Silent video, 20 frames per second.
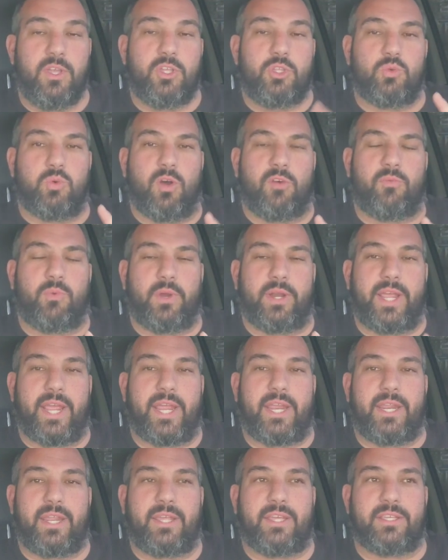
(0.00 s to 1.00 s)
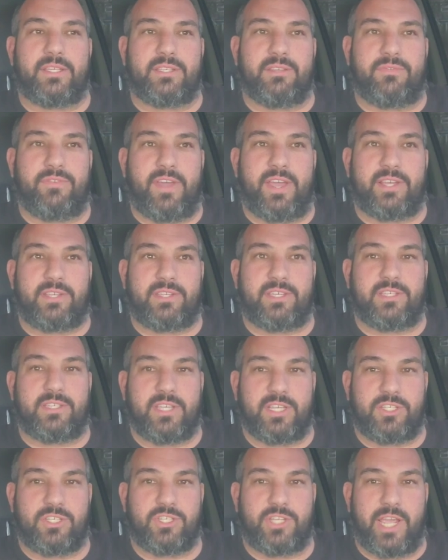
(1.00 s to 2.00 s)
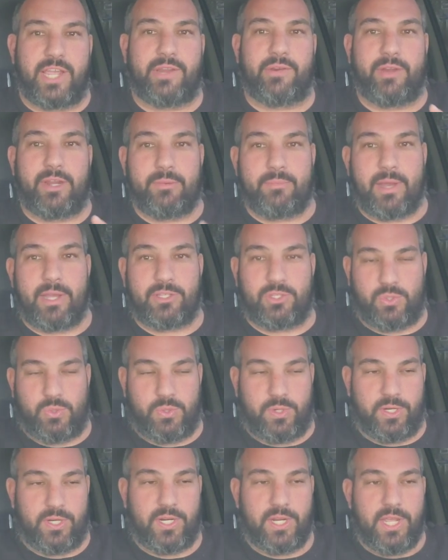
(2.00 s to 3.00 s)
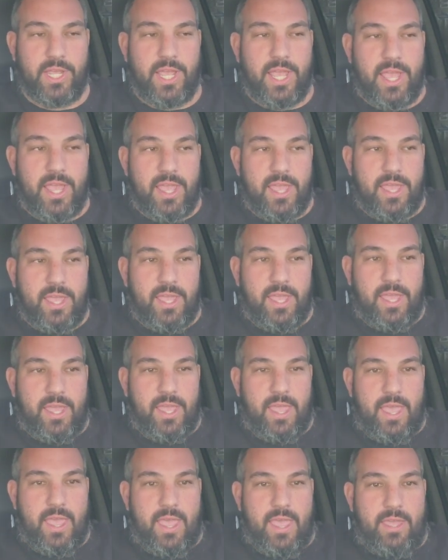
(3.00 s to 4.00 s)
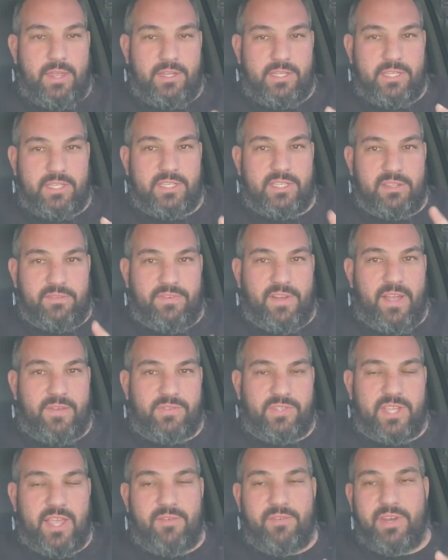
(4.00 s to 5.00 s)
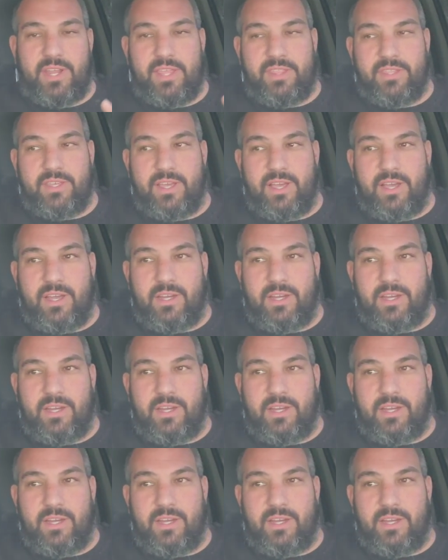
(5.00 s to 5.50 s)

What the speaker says: 12.18 is the fastest. That's Jay Green, my tuner. And this is in the 5.7. And